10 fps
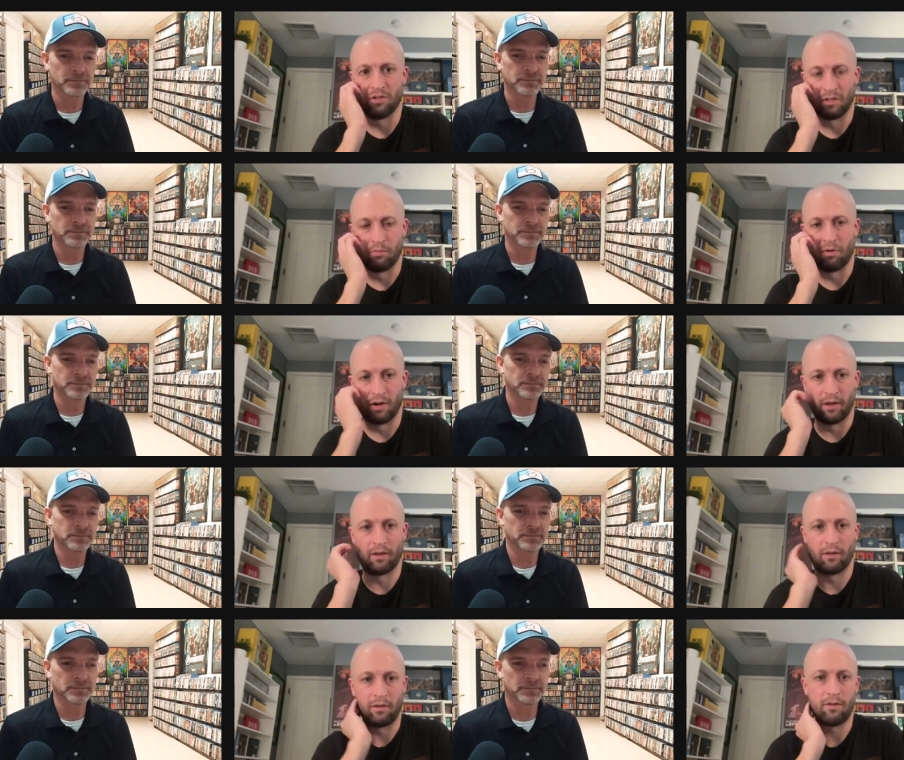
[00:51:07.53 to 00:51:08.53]
Speaker 1: certainly
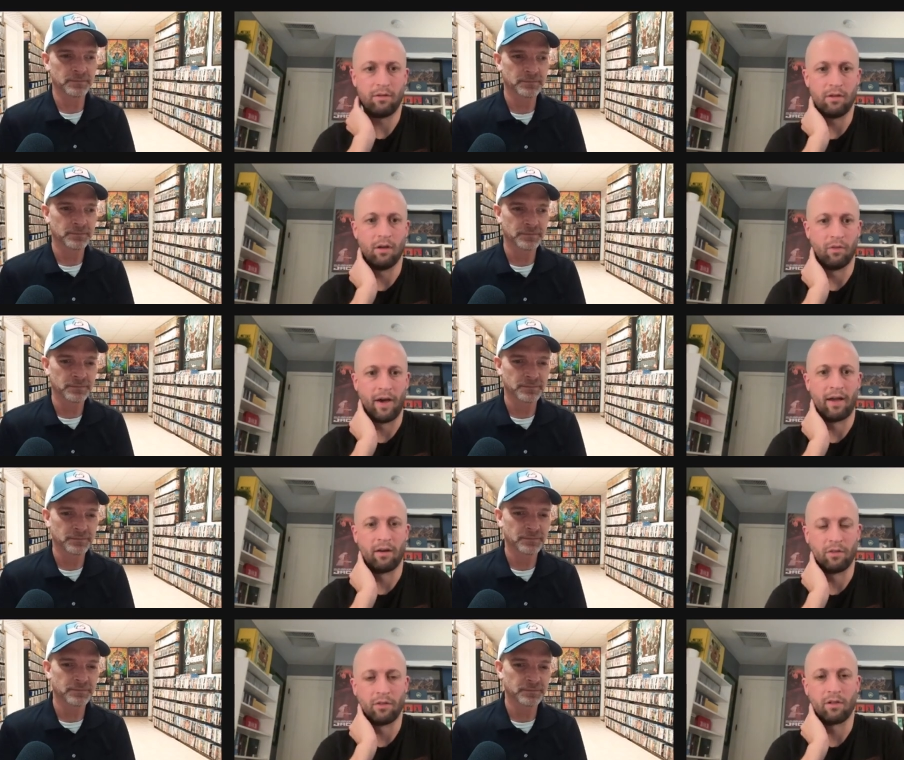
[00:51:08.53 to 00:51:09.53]
bring you know that
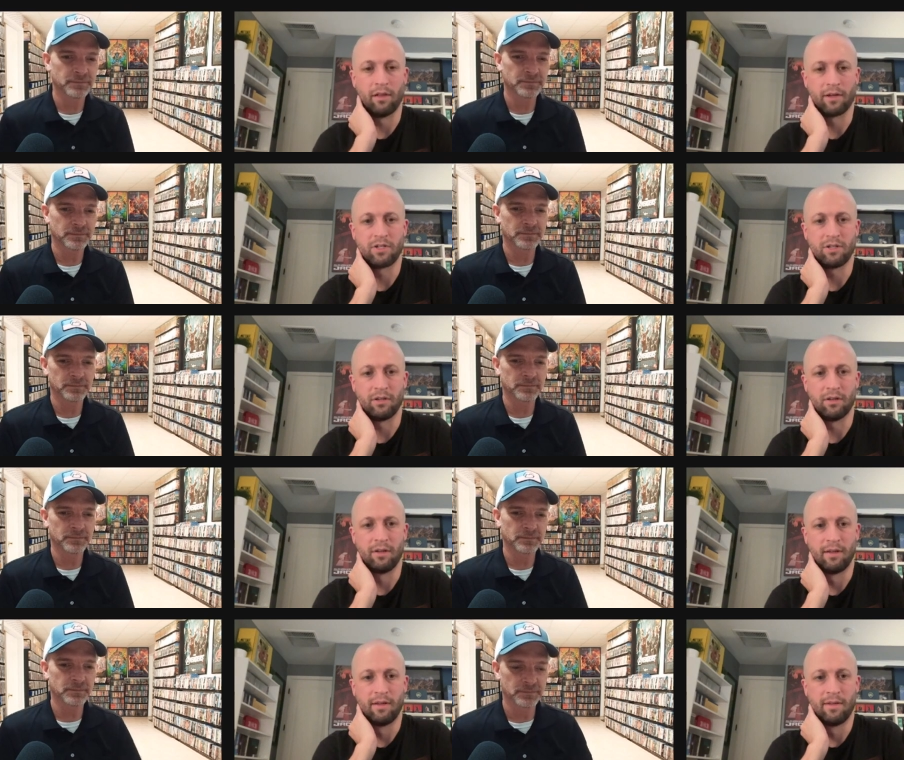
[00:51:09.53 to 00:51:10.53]
into the collection.
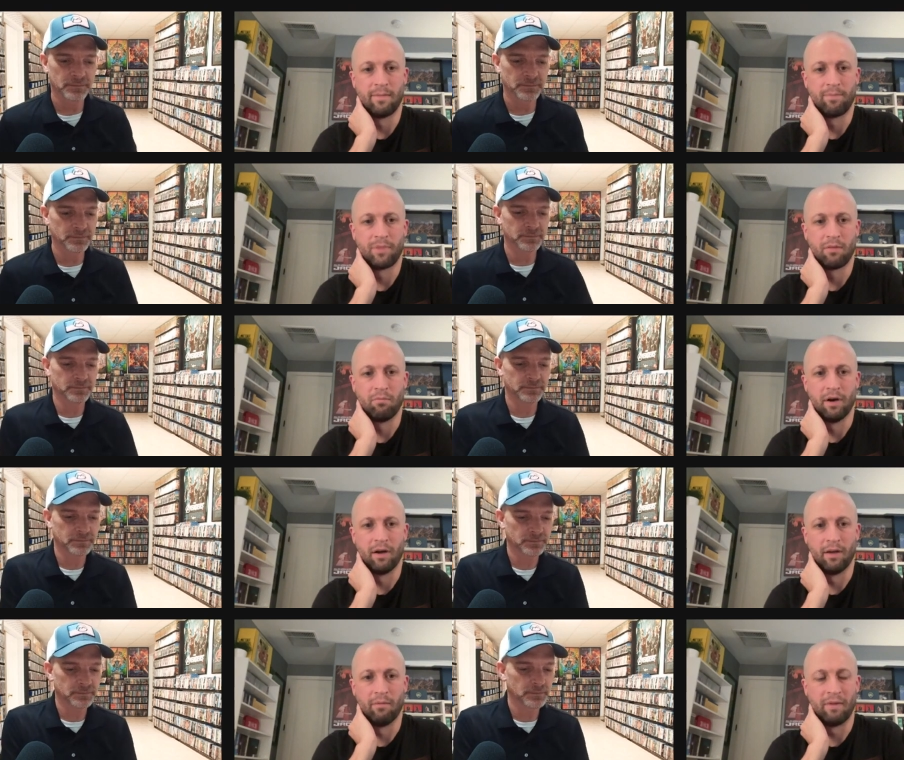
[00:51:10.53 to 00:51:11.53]

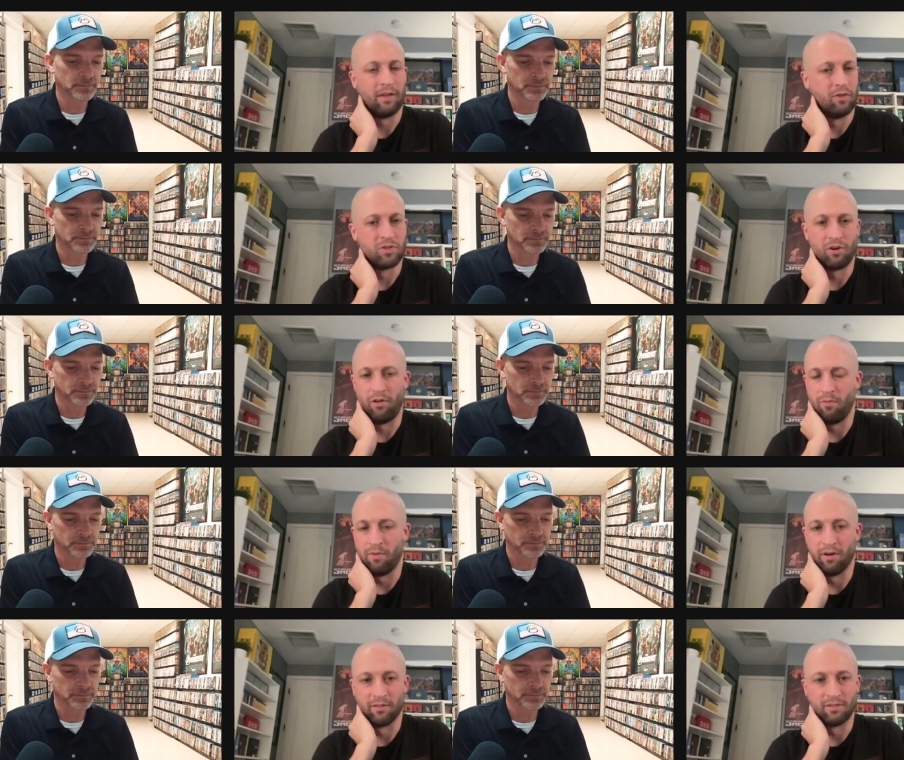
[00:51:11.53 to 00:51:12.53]
But man, those
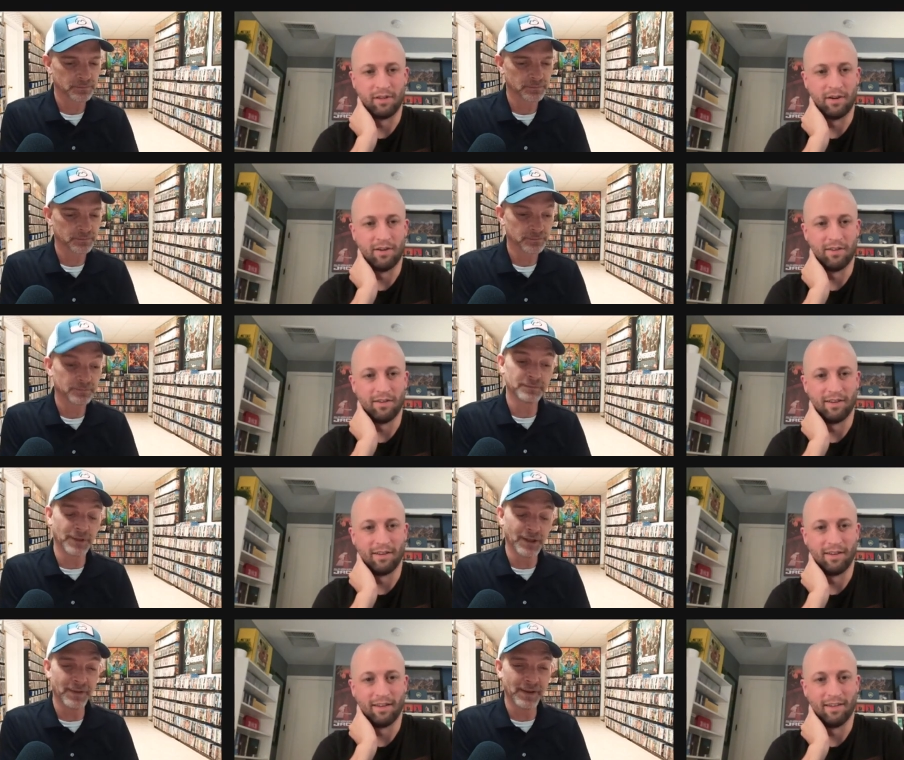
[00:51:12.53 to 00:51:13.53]
Cronenbergs, they're
Speaker 2: uh,
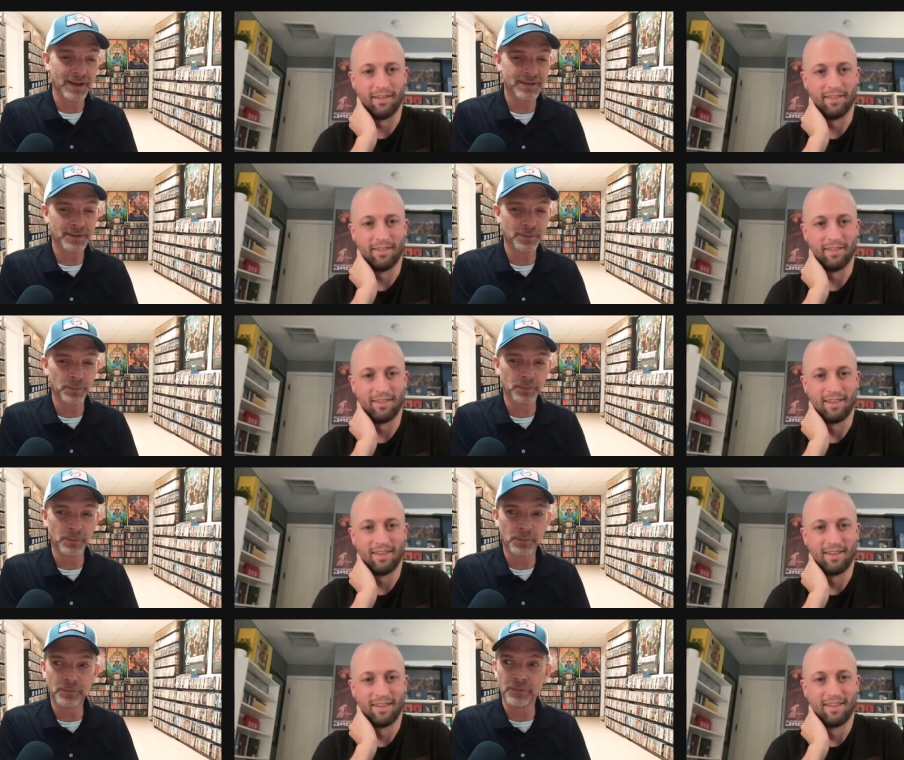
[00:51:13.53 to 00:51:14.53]
yeah, they got some
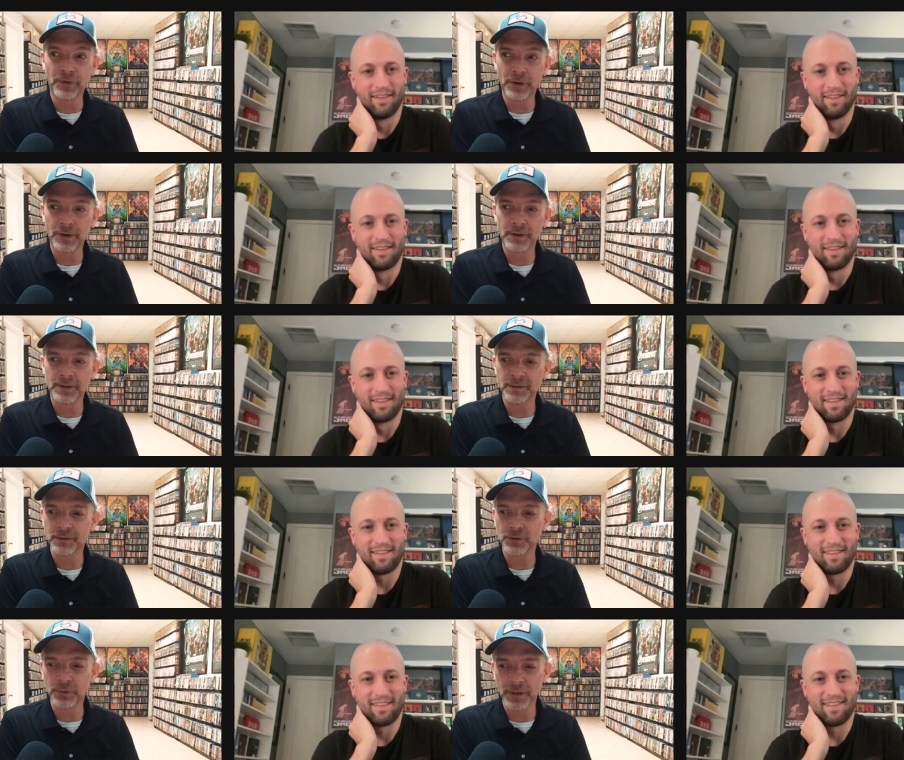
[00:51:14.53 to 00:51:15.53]
very
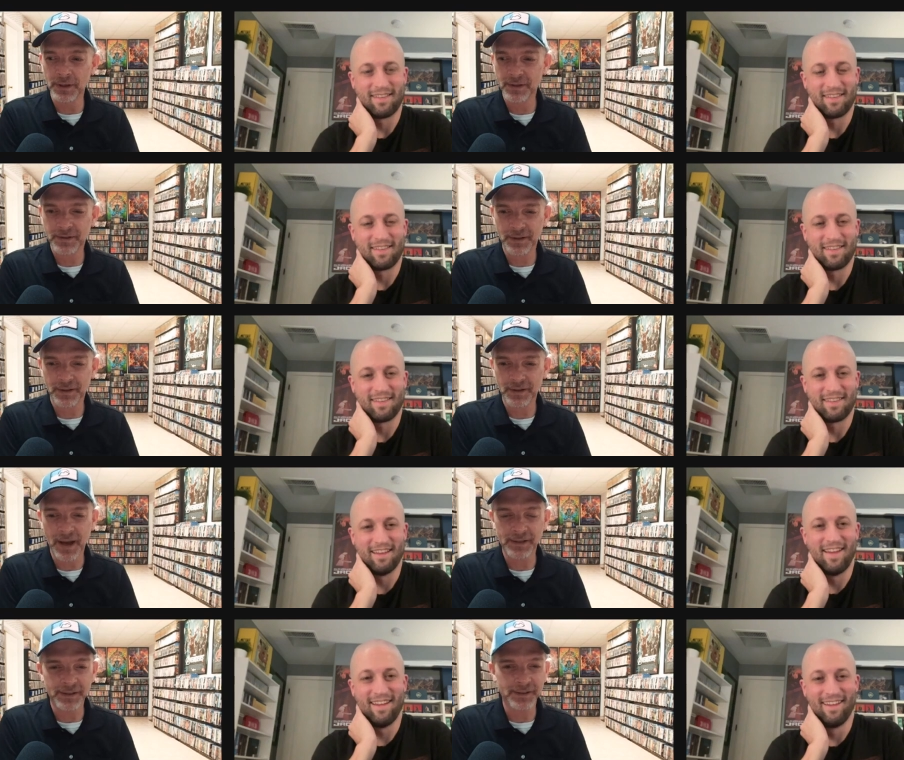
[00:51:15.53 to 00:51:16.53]
unique
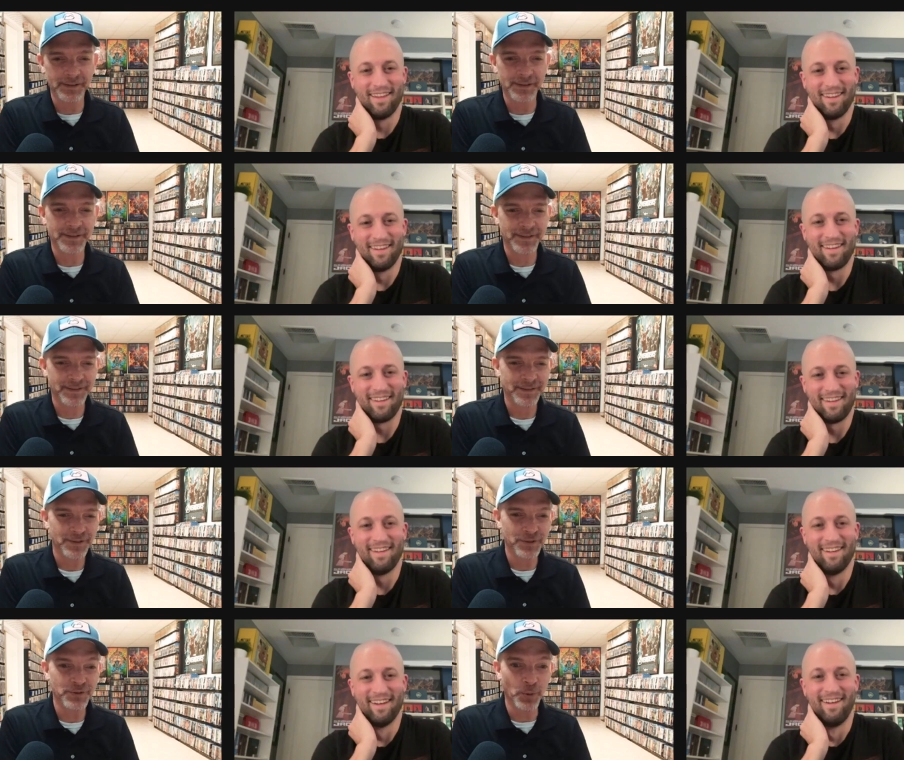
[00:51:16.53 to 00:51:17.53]
ideas.
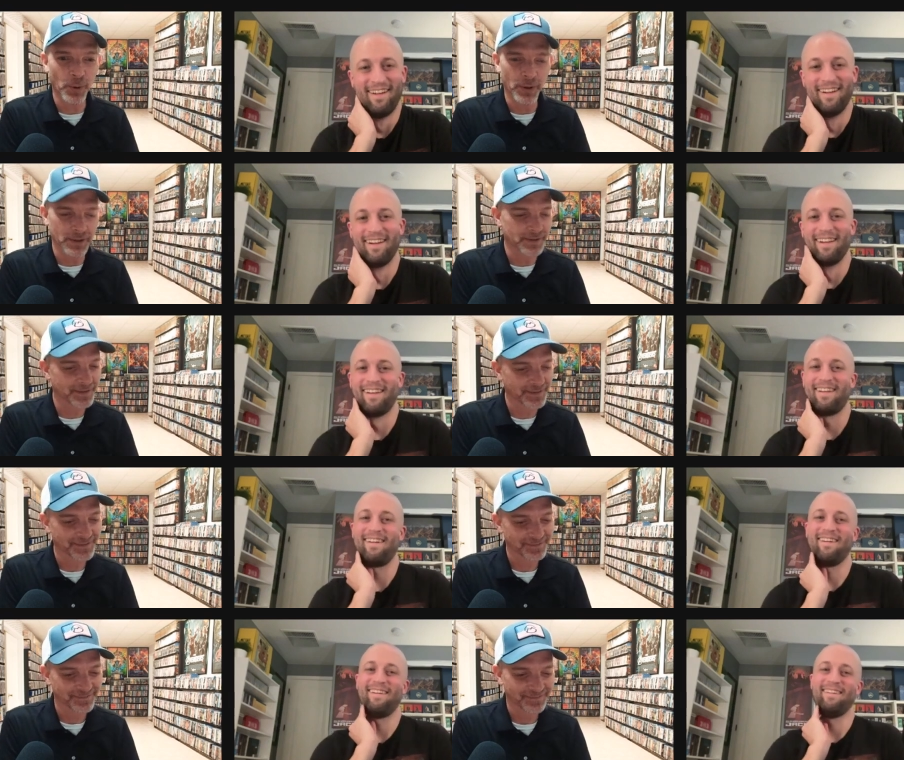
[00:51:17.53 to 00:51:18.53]
Stories,
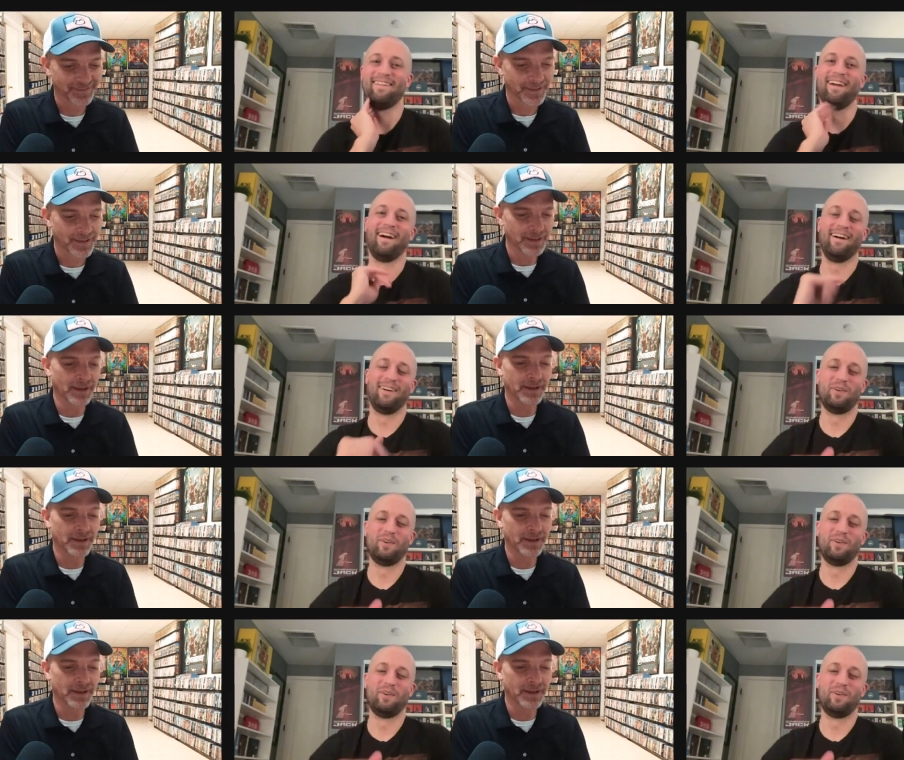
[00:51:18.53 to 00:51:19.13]
Speaker 1: yeah.